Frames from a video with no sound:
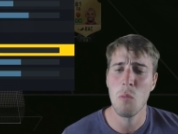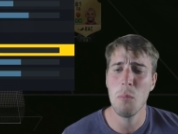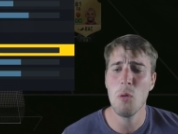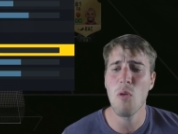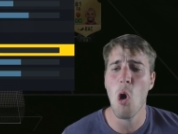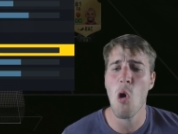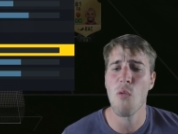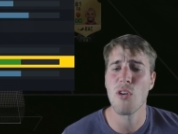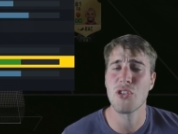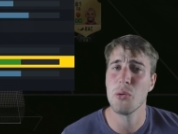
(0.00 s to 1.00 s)
Move
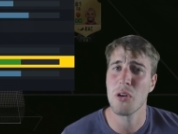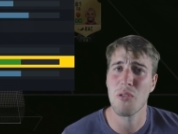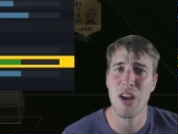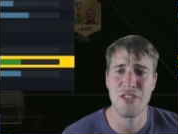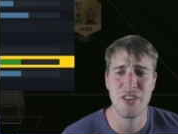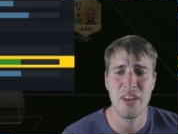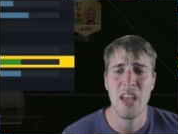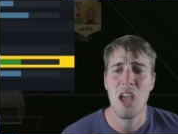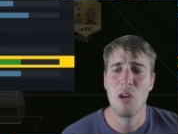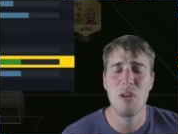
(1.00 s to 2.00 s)
over to aggression.
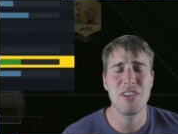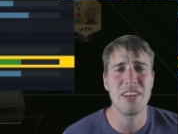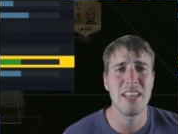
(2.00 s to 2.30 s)
Aggression,